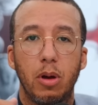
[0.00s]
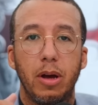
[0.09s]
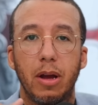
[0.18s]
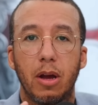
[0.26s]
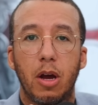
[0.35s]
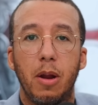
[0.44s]

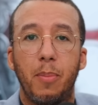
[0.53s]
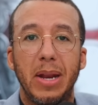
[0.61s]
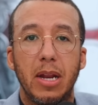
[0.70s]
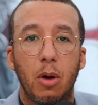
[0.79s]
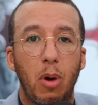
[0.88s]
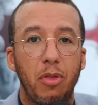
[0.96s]
an
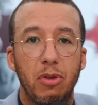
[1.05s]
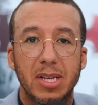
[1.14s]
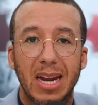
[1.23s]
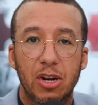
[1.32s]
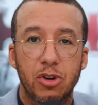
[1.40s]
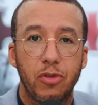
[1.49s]
opinion on whether he's an
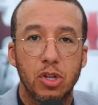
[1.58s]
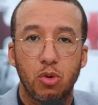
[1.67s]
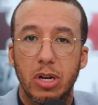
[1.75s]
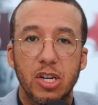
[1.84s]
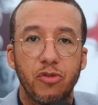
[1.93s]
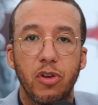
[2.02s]
extrovert or
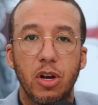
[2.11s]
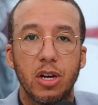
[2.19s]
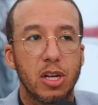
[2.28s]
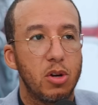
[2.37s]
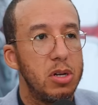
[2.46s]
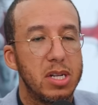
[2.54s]
an introvert.
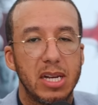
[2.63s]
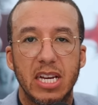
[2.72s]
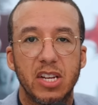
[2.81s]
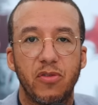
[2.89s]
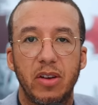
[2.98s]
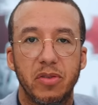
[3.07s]
He couldn't say
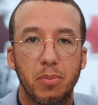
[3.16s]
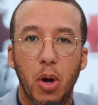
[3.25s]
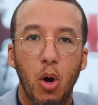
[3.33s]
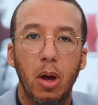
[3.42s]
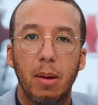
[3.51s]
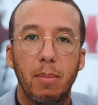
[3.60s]
his favorite
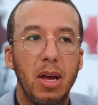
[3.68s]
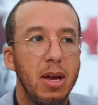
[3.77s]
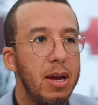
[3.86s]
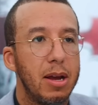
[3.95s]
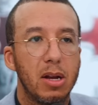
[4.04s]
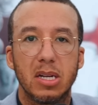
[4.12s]
poem.
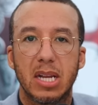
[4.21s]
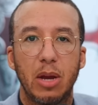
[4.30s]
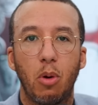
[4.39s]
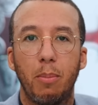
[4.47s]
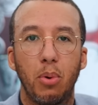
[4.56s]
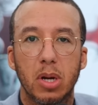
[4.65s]
He couldn't say
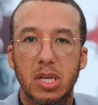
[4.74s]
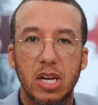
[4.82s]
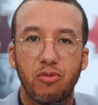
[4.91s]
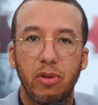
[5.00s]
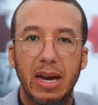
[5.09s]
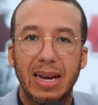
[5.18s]
what books
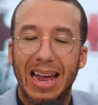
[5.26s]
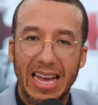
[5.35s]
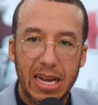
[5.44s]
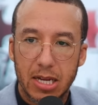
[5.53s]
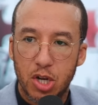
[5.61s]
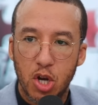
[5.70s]
he'd read. Like,
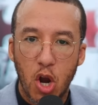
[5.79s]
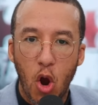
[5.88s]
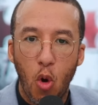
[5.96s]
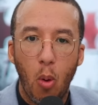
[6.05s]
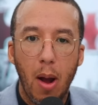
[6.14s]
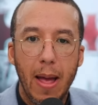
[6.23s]
he has
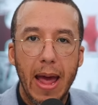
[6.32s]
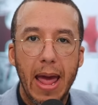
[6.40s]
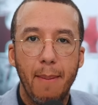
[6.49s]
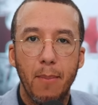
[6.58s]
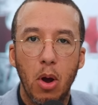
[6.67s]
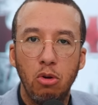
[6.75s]
no
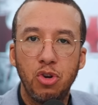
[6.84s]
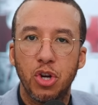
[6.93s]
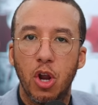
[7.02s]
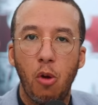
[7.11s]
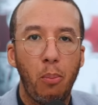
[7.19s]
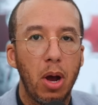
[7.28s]
emotion,
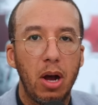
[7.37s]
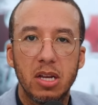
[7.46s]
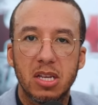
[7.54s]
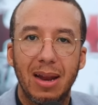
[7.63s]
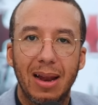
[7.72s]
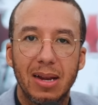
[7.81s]
no
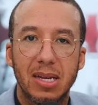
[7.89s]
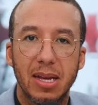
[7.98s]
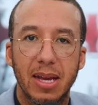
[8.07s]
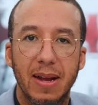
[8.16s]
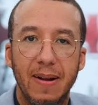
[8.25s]
personality.